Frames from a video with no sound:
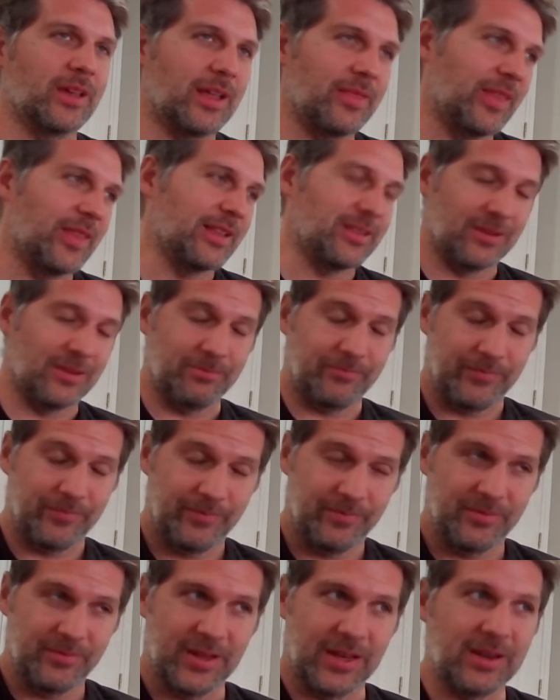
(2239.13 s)
And that's
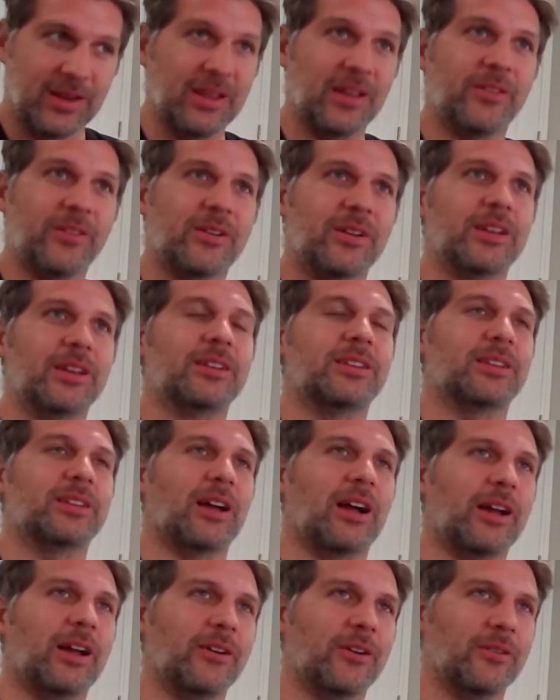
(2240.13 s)
another
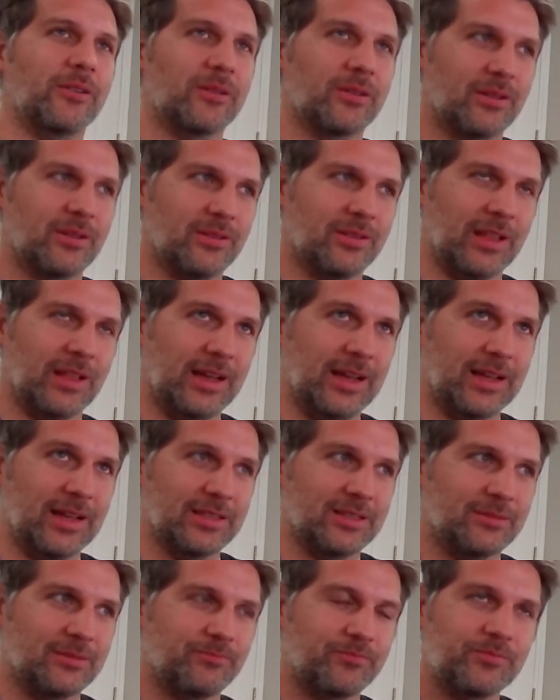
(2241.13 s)
entire
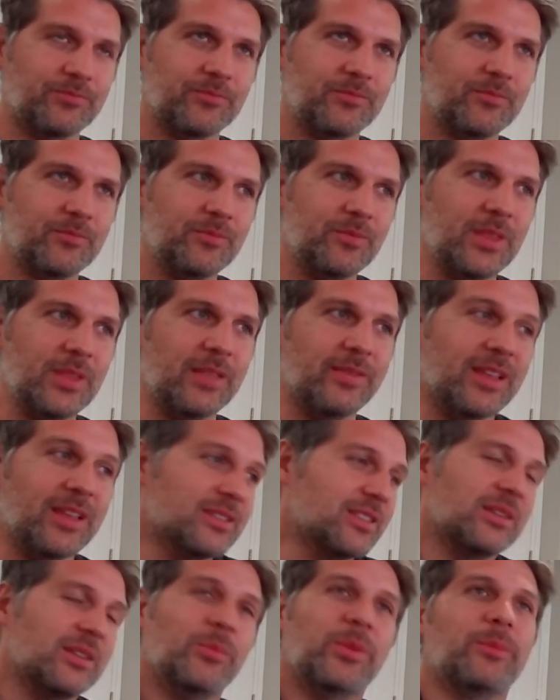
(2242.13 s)
class that
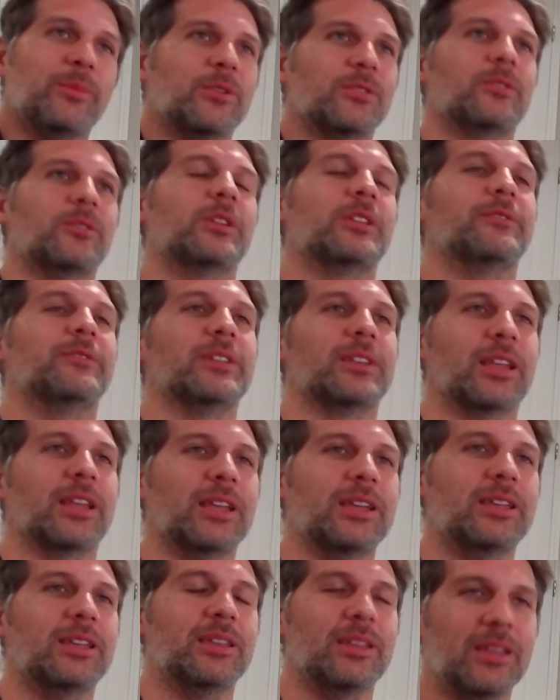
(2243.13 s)
some people don't even
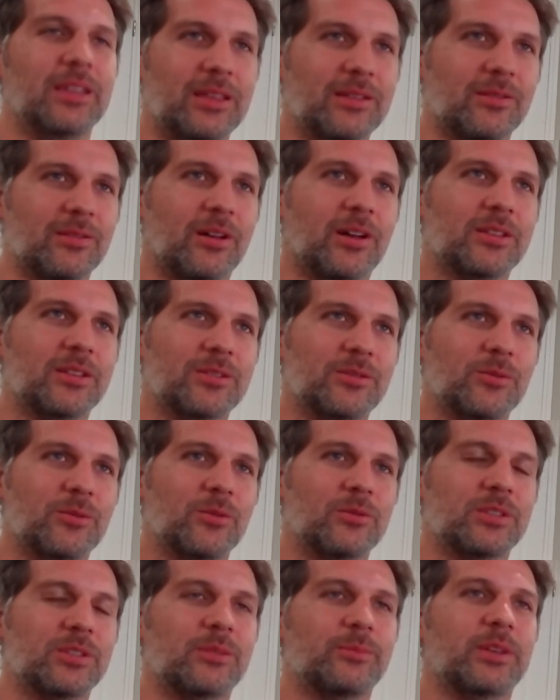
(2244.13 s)
take in law school.
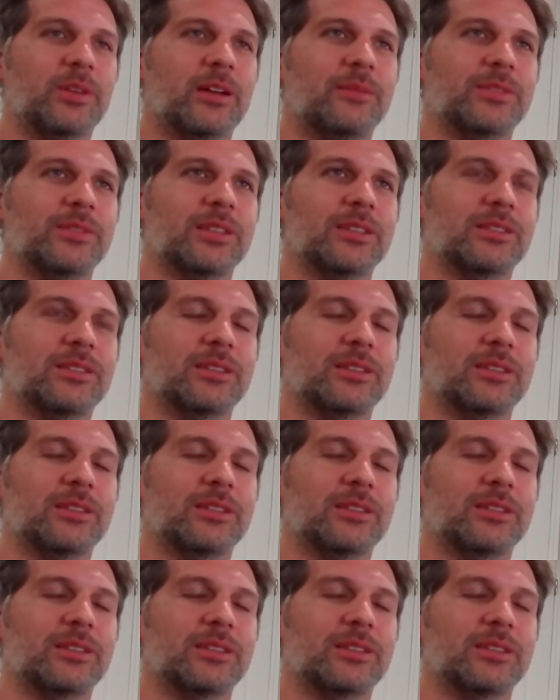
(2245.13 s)
Sometimes it's